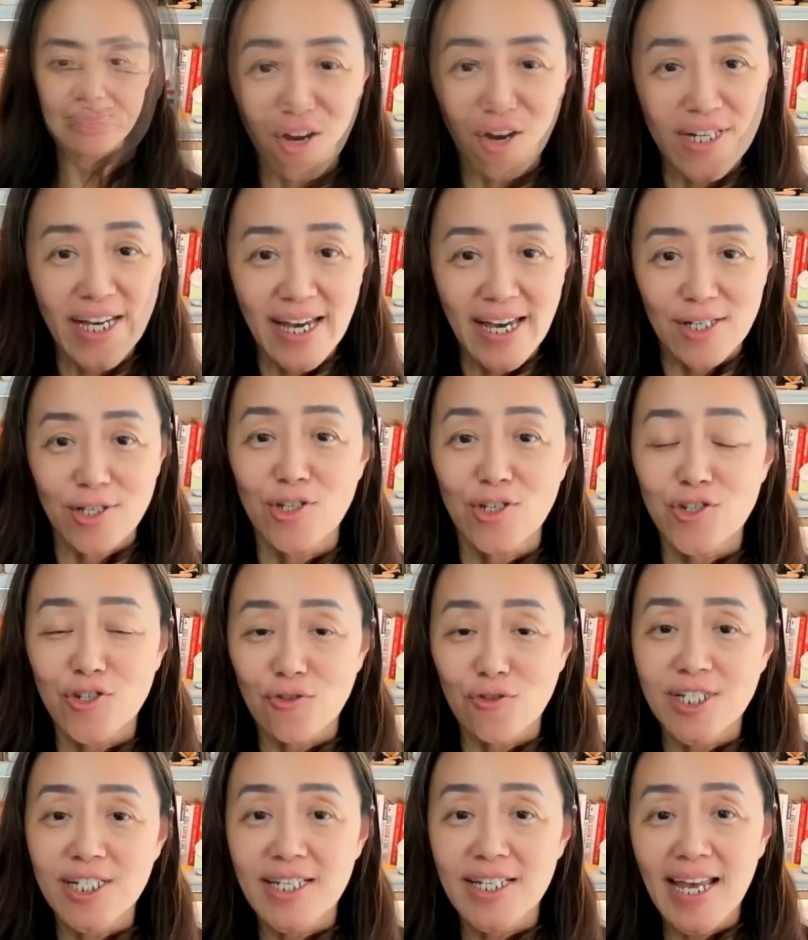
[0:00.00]
Okay,
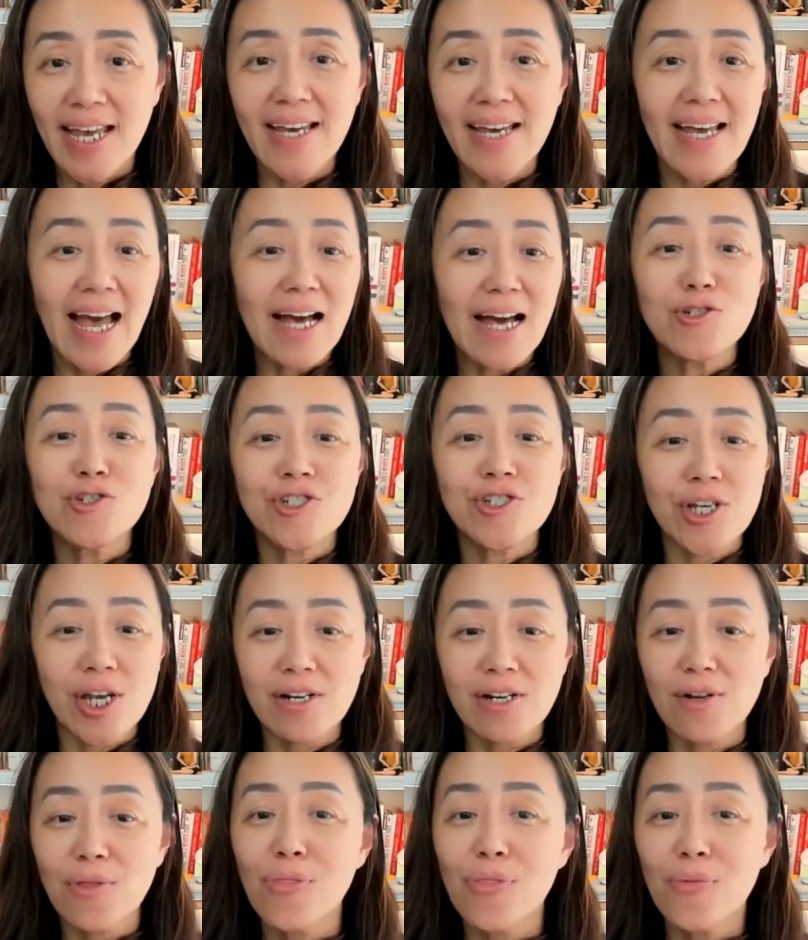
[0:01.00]
so today I
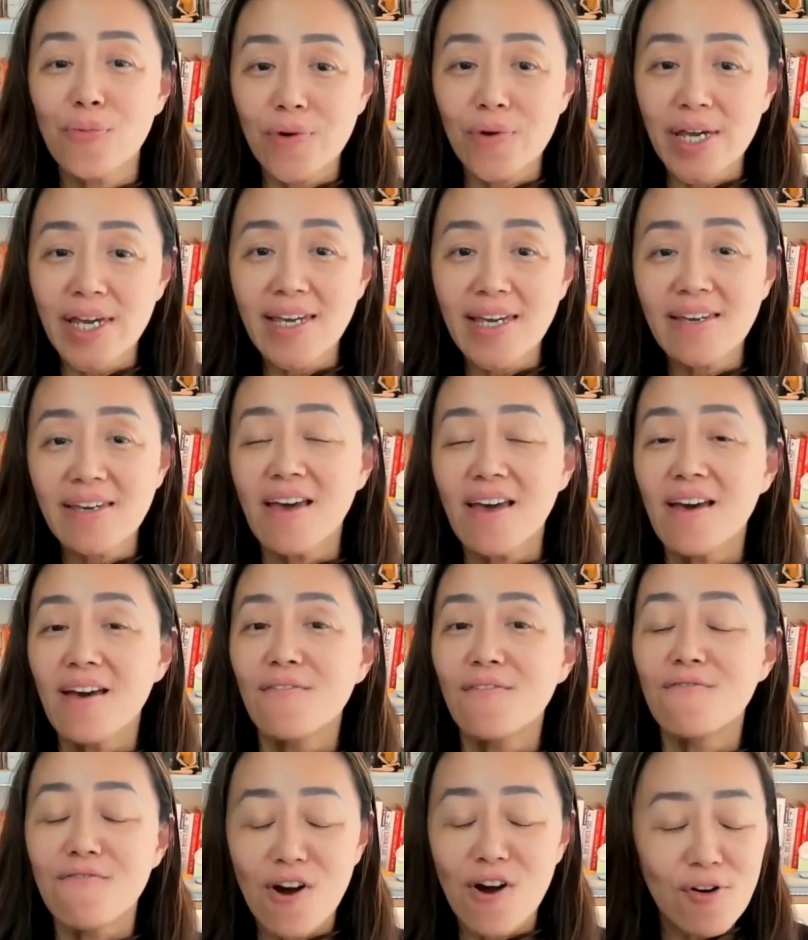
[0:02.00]
share three
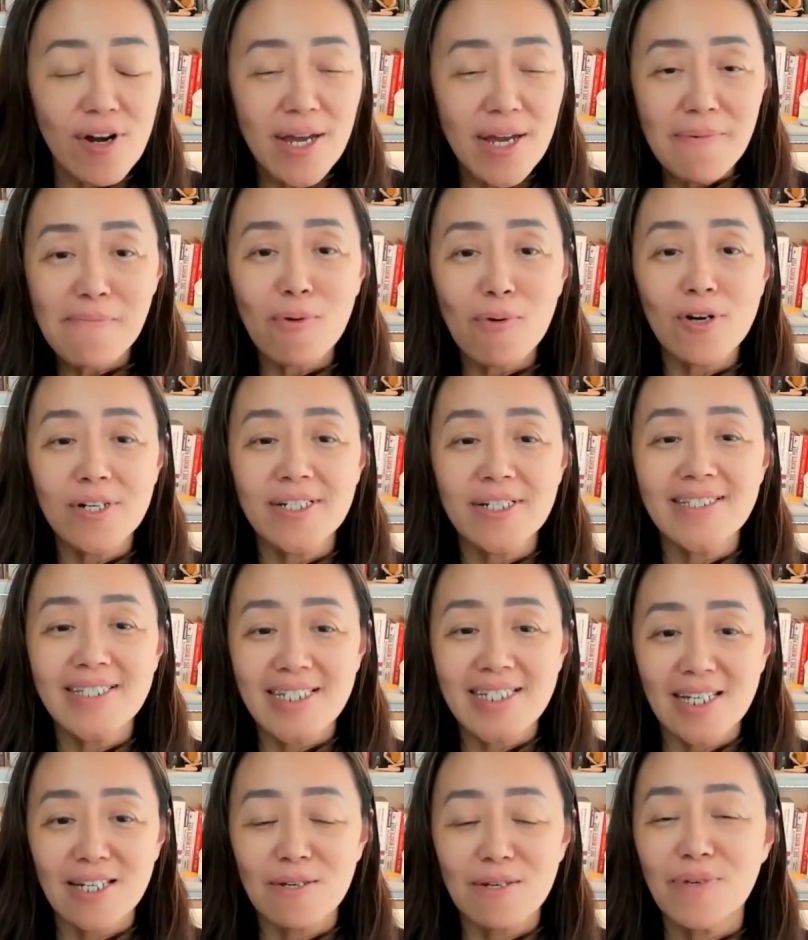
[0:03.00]
very important
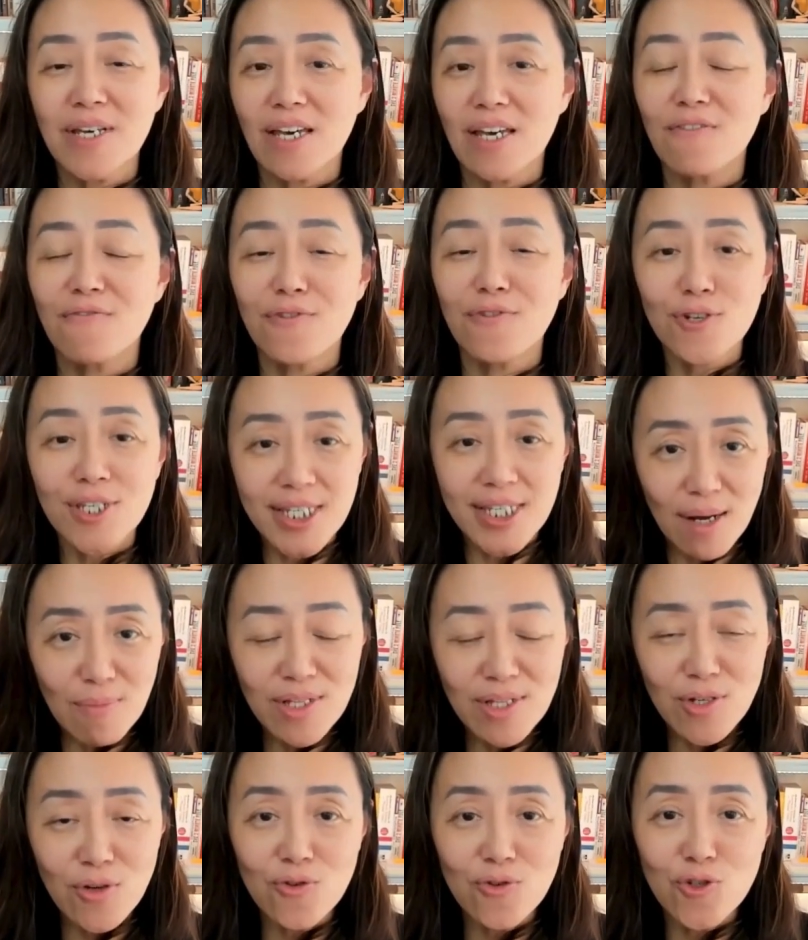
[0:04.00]
tip if you're
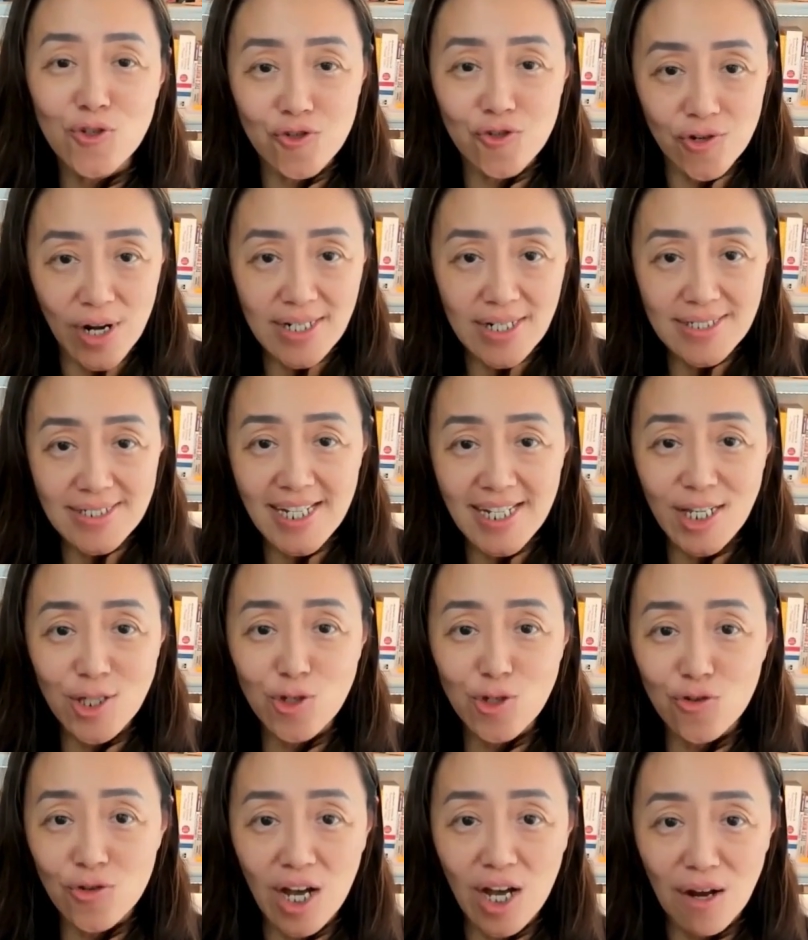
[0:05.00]
someone who's struggling
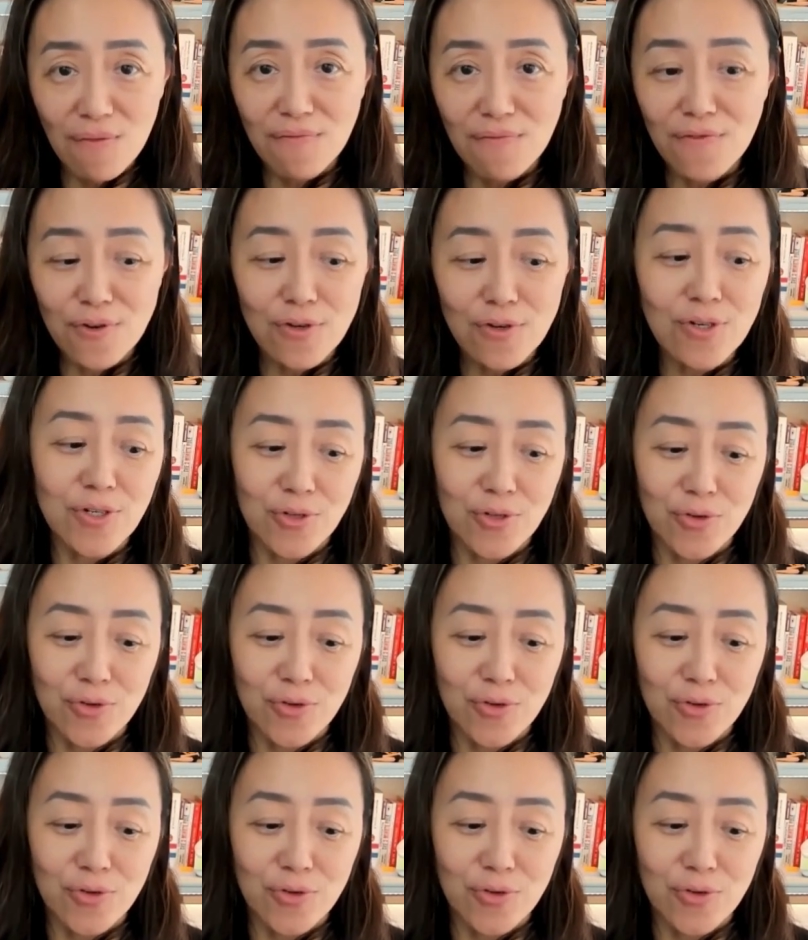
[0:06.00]
to convert